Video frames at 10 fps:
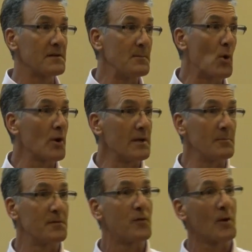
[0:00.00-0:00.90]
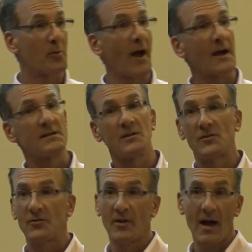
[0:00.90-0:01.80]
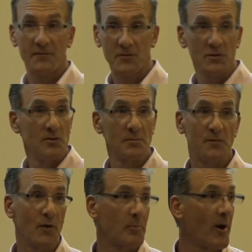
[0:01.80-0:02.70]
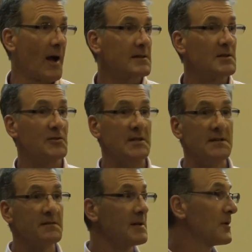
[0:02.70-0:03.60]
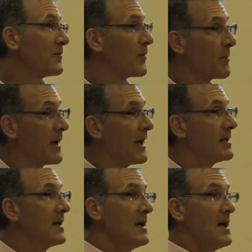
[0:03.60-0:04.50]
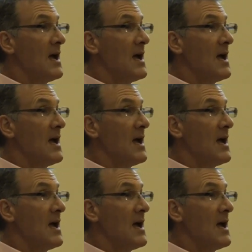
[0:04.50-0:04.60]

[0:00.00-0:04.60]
every morning before practice, afternoon before practice, evening before bed.